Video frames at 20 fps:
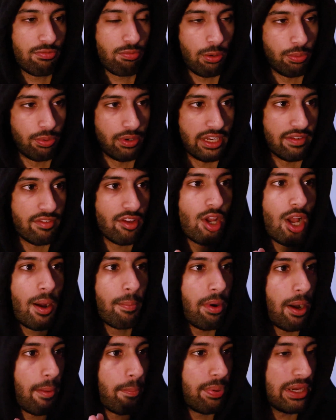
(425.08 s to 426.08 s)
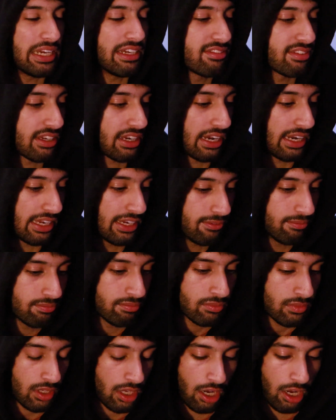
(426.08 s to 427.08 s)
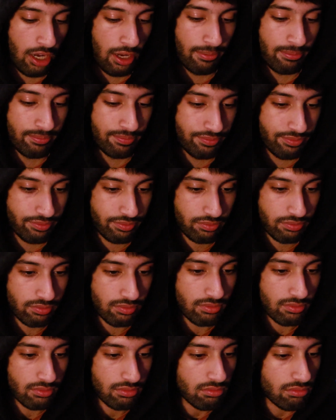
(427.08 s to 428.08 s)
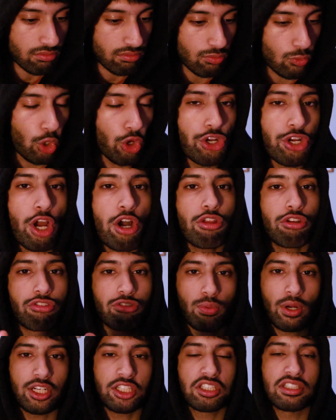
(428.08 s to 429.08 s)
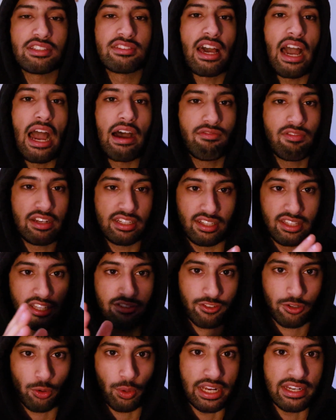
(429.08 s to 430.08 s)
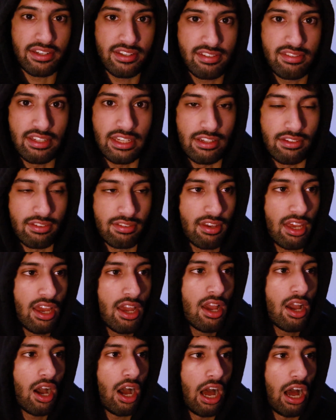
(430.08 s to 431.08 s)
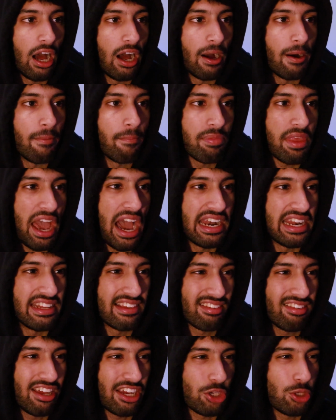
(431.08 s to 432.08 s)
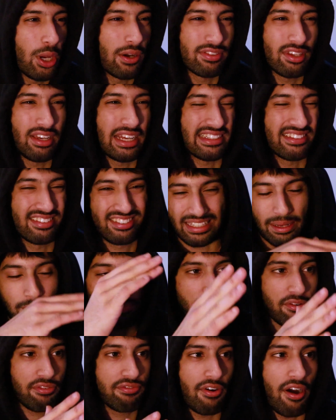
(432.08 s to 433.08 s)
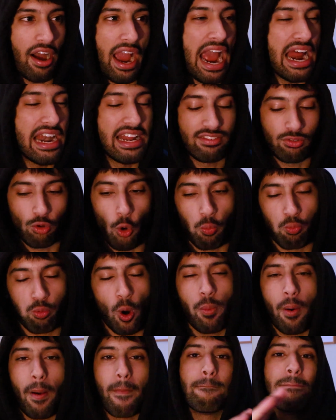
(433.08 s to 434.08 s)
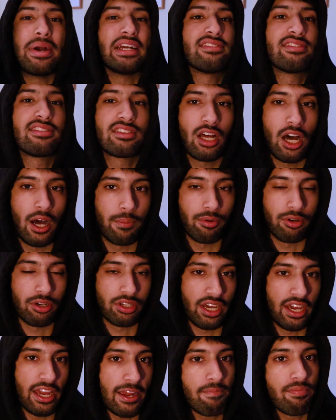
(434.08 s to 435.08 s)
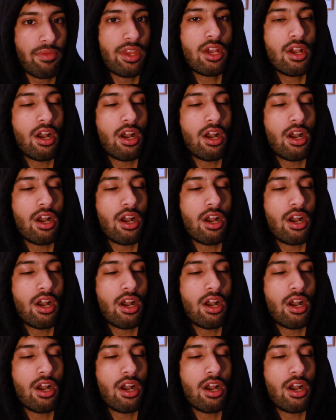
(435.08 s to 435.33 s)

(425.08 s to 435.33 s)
this properly, but basically, um, you know those questions that have like the difficult indices? Um, and it's like you have to like simplify and it's all proper messed up okay